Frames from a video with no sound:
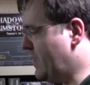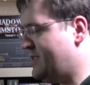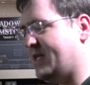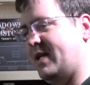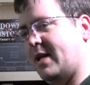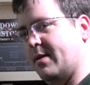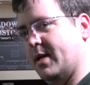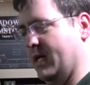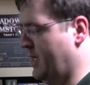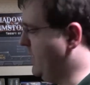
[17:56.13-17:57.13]
sending
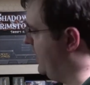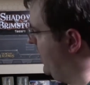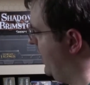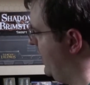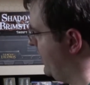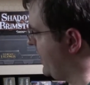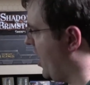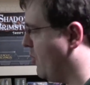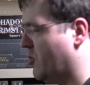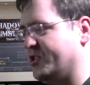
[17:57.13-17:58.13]

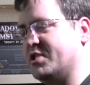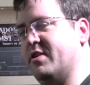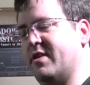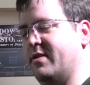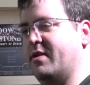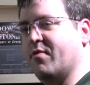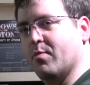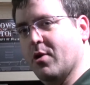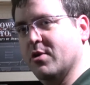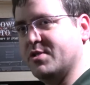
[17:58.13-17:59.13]
cowboys to
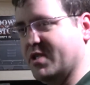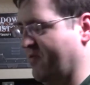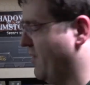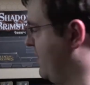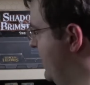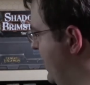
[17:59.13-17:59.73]
different parts of